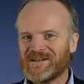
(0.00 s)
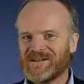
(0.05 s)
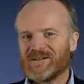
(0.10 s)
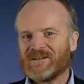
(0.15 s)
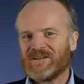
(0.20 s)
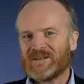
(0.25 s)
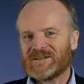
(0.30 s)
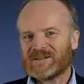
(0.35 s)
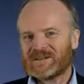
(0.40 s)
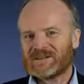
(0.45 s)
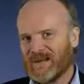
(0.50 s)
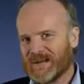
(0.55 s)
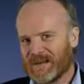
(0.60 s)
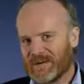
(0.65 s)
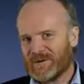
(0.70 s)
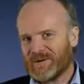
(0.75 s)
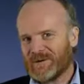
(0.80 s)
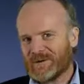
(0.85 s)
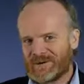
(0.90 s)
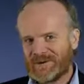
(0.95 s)
in which
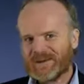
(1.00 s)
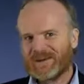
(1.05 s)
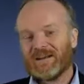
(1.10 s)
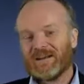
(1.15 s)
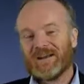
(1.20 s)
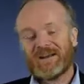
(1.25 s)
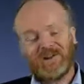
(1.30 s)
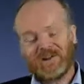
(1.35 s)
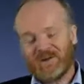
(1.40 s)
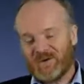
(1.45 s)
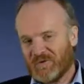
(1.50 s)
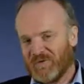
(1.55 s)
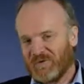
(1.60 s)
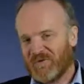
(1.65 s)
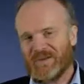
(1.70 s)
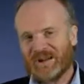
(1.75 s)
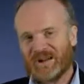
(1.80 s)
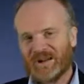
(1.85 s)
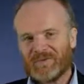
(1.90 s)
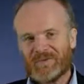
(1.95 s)
language, human
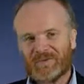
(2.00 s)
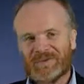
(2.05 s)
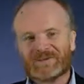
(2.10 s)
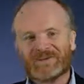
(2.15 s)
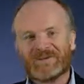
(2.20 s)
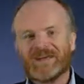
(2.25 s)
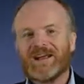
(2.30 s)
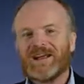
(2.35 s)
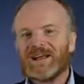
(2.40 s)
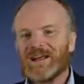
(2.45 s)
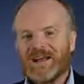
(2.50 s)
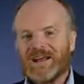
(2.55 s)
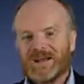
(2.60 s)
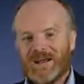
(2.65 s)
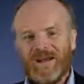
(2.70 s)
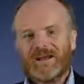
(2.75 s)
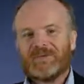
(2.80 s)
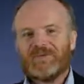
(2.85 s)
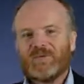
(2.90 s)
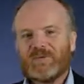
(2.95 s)
language, and
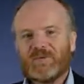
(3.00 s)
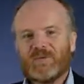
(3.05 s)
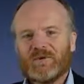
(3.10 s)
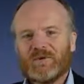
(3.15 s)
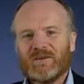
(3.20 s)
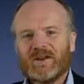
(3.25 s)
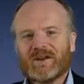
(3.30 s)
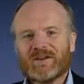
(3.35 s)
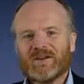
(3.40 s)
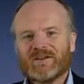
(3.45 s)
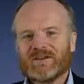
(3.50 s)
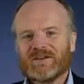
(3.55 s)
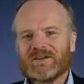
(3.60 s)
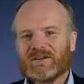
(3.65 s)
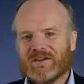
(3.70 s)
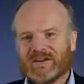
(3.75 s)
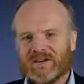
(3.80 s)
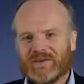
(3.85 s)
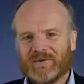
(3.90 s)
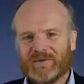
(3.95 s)
animal communication are
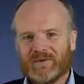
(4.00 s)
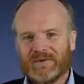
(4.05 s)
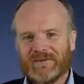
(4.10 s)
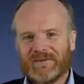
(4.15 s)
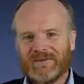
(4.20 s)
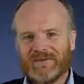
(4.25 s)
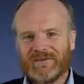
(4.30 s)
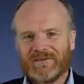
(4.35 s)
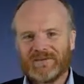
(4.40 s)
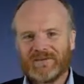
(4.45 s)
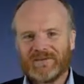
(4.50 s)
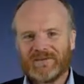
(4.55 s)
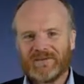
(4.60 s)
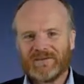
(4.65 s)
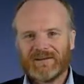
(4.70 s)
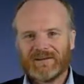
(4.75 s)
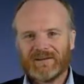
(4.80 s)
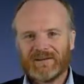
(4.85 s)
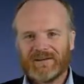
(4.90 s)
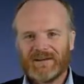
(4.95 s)
different.
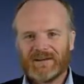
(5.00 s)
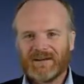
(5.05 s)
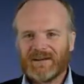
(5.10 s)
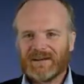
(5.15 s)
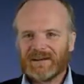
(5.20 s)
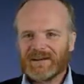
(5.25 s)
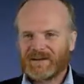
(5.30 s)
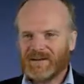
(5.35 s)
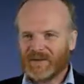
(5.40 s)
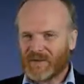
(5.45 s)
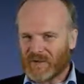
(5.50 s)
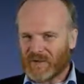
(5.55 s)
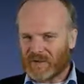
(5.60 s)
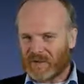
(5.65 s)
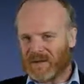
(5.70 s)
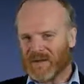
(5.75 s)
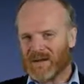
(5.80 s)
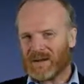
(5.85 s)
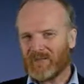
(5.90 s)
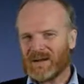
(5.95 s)
Those 3
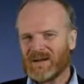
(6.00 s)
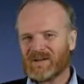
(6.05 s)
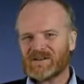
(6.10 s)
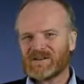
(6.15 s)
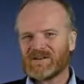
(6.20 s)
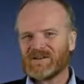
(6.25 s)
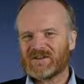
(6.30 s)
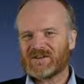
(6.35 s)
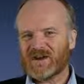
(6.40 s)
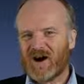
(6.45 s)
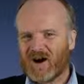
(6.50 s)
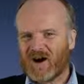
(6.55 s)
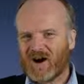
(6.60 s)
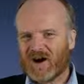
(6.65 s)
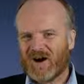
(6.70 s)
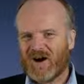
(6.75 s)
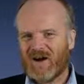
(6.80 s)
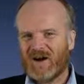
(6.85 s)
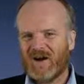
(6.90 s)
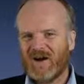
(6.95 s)
dimensions
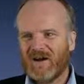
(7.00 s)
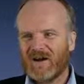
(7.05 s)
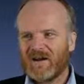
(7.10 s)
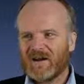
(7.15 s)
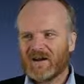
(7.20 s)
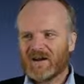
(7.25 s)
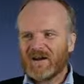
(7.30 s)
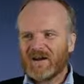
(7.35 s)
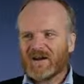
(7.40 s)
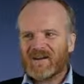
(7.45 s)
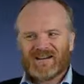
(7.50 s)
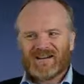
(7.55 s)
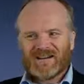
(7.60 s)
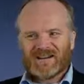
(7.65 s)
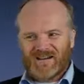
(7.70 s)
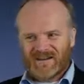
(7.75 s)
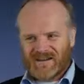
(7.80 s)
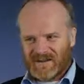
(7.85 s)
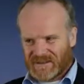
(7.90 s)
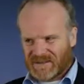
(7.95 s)
are
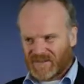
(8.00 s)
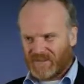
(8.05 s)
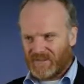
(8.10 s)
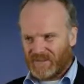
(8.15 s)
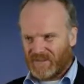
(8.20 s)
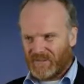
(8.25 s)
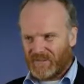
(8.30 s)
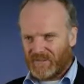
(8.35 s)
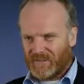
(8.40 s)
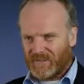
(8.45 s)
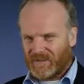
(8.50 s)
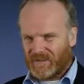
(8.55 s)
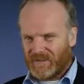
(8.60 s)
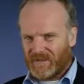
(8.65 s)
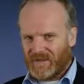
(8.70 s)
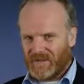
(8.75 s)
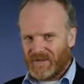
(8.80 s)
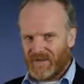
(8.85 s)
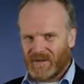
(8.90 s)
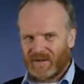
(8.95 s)
discrete
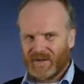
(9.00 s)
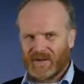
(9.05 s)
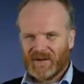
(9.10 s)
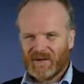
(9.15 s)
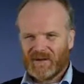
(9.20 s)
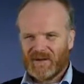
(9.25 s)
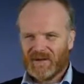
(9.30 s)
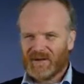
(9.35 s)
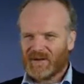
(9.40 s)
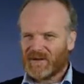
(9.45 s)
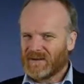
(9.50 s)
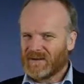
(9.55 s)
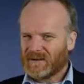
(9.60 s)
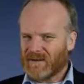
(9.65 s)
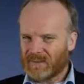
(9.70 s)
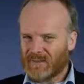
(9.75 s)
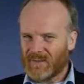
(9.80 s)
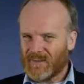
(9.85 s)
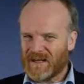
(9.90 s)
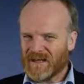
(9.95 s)
infinity,
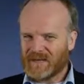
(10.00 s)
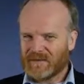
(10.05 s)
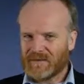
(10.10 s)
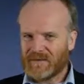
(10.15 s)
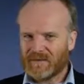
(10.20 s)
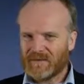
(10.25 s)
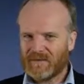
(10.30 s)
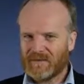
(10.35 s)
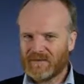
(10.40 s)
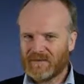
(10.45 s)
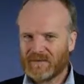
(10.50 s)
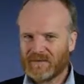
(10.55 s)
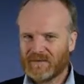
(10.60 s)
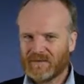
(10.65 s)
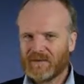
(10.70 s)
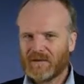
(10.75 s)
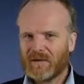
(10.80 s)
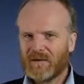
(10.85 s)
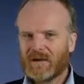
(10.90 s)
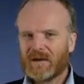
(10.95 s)
displacement,
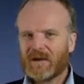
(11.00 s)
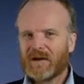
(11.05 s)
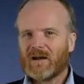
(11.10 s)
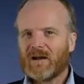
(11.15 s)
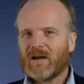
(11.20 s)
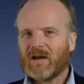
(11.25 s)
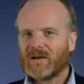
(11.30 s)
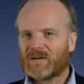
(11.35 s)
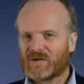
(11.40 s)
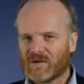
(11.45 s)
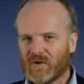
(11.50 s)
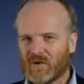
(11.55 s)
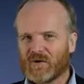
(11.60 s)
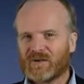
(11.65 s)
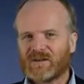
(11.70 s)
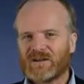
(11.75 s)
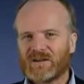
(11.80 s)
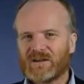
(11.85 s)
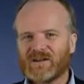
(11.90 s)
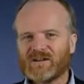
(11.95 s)
and joint
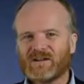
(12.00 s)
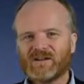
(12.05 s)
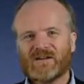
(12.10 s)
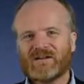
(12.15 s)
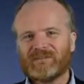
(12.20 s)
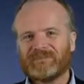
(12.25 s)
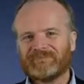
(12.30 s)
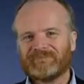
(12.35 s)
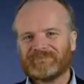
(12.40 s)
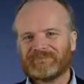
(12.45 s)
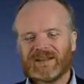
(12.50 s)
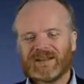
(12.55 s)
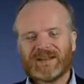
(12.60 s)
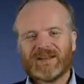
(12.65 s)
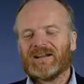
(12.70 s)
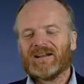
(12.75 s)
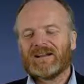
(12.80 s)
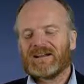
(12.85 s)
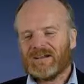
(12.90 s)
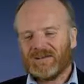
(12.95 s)
attention.
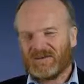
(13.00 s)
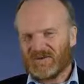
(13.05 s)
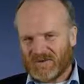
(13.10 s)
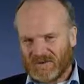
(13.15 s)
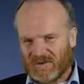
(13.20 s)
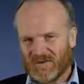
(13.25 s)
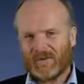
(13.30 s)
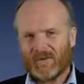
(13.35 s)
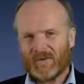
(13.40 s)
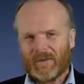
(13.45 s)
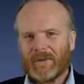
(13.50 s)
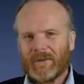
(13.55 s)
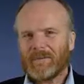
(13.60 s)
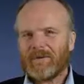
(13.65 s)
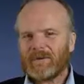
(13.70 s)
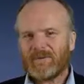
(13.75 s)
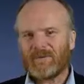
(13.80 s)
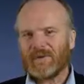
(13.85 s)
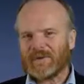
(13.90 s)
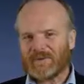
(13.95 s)
Don't worry, I'm
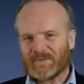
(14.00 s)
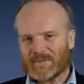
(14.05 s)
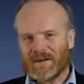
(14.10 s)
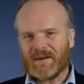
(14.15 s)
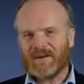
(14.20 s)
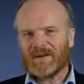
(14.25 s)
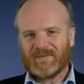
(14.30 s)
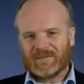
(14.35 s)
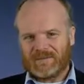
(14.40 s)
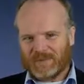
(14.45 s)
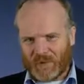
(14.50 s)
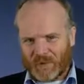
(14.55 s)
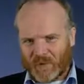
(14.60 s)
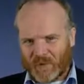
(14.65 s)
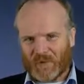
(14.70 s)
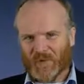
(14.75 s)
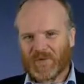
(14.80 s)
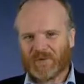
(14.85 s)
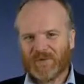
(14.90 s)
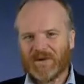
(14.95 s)
going to explain
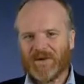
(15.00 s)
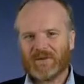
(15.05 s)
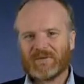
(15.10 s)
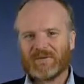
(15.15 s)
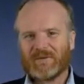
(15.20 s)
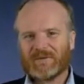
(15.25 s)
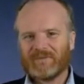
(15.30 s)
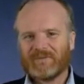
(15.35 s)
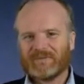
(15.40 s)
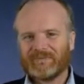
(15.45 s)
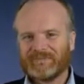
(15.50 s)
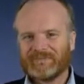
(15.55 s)
all 3 of them.